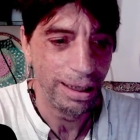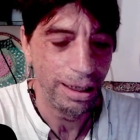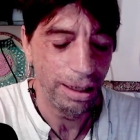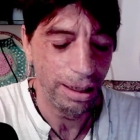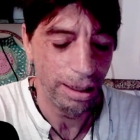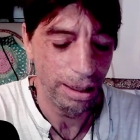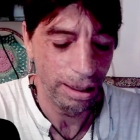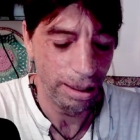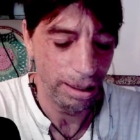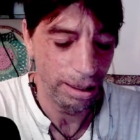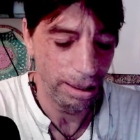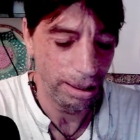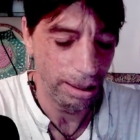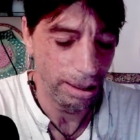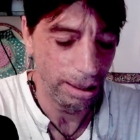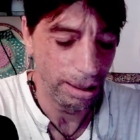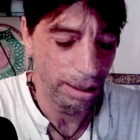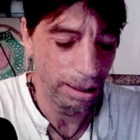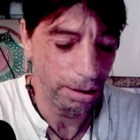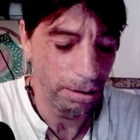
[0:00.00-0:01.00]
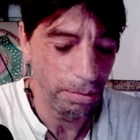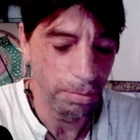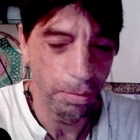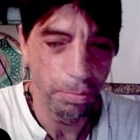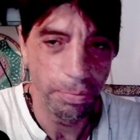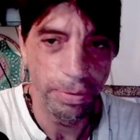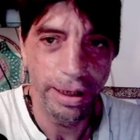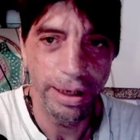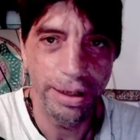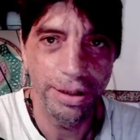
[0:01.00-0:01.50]
Uh, you will
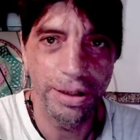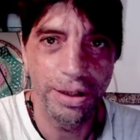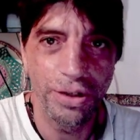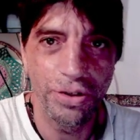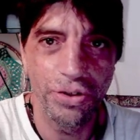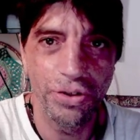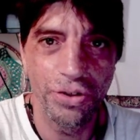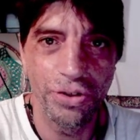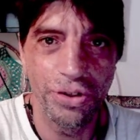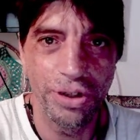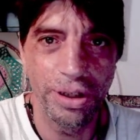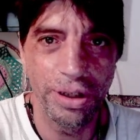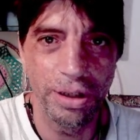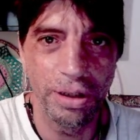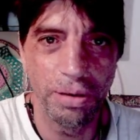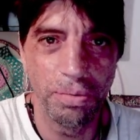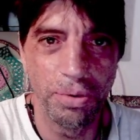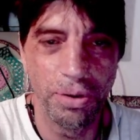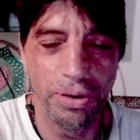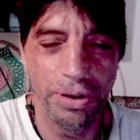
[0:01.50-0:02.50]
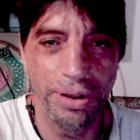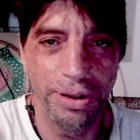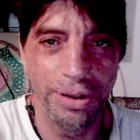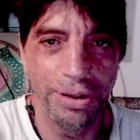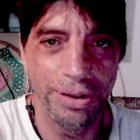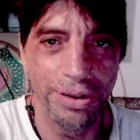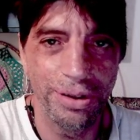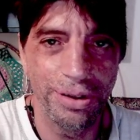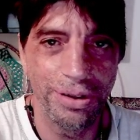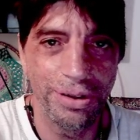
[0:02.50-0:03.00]
pay attention that in the morning
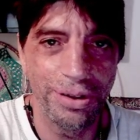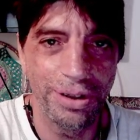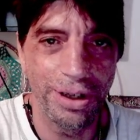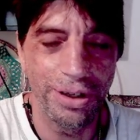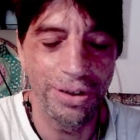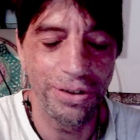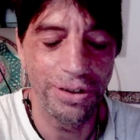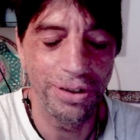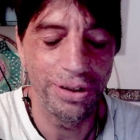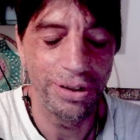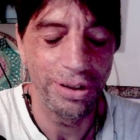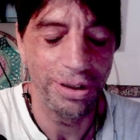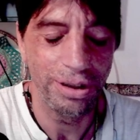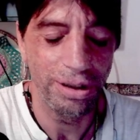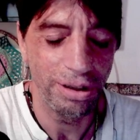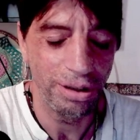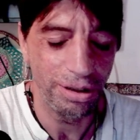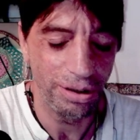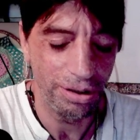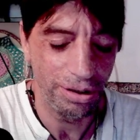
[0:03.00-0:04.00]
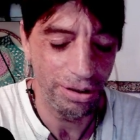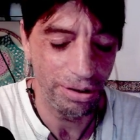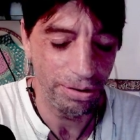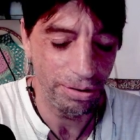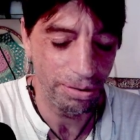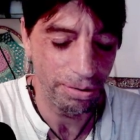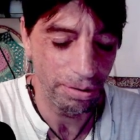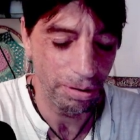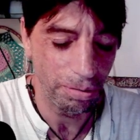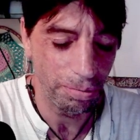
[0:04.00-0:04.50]
the intensity is
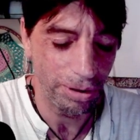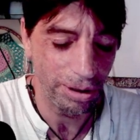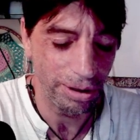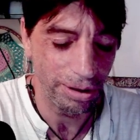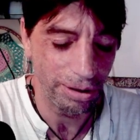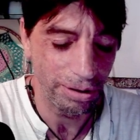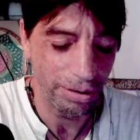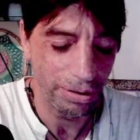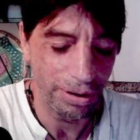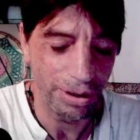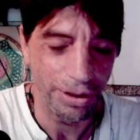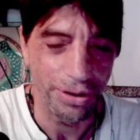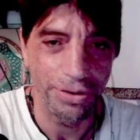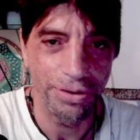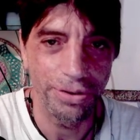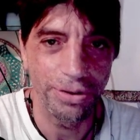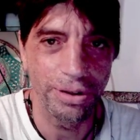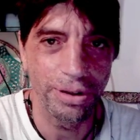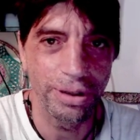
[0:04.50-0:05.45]
going to be increased.